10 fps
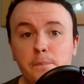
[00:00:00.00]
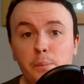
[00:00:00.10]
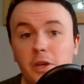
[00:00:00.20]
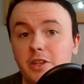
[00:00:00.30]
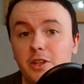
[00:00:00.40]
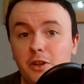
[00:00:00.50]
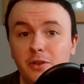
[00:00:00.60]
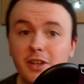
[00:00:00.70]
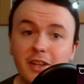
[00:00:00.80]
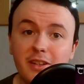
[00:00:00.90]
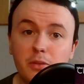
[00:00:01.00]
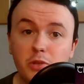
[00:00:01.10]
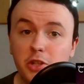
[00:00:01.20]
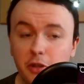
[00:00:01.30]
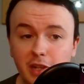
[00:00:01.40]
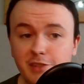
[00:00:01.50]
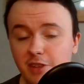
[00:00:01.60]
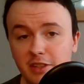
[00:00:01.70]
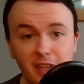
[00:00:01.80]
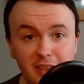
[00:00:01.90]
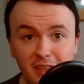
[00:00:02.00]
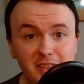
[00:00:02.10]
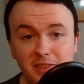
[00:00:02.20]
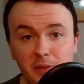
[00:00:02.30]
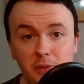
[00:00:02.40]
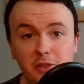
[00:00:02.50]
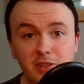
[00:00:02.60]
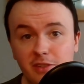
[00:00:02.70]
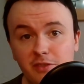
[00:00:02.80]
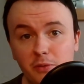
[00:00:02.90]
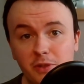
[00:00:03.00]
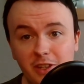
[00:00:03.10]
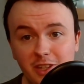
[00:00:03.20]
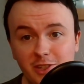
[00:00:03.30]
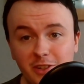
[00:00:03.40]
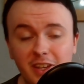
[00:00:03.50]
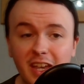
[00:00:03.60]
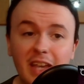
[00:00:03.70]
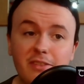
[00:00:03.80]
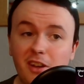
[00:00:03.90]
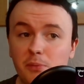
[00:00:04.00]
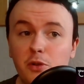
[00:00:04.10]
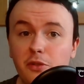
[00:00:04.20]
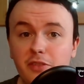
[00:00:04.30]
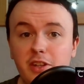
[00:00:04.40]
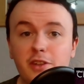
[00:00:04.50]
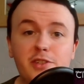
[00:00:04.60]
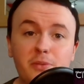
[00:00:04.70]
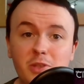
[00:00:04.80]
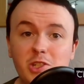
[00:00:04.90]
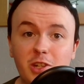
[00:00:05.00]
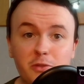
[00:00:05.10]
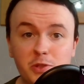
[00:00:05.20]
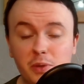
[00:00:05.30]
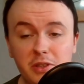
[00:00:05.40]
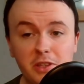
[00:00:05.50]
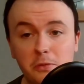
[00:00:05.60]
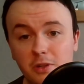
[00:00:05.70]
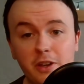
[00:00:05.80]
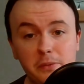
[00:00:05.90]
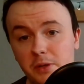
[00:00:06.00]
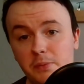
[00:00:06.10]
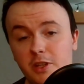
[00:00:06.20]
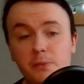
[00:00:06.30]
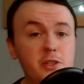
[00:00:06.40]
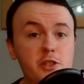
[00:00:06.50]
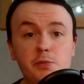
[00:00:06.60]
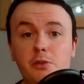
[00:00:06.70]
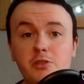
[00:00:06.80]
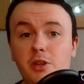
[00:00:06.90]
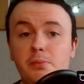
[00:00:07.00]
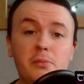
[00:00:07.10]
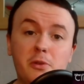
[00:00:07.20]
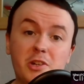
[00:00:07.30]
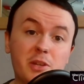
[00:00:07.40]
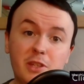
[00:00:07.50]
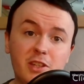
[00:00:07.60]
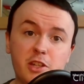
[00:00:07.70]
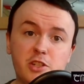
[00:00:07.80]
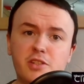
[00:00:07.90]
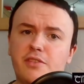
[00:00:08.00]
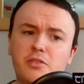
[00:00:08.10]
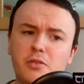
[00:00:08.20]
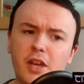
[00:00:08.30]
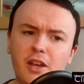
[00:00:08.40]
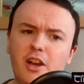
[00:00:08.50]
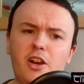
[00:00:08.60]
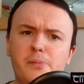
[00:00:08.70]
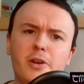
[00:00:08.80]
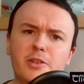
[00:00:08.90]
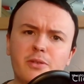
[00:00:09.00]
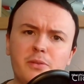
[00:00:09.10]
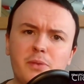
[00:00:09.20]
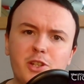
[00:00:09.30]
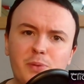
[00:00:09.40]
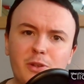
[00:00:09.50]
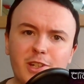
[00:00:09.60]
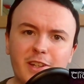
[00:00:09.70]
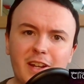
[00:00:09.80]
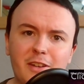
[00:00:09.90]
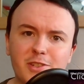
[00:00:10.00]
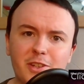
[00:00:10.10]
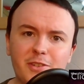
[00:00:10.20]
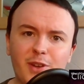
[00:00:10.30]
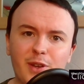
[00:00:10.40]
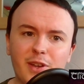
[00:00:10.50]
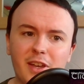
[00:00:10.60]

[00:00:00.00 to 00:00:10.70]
But you know, what do you guys think? That's the beauty of alternate history. If there are more videos from this channel as well that you would like me to pick up, this just popped up in my recommendations. I thought, I might as well check it out. So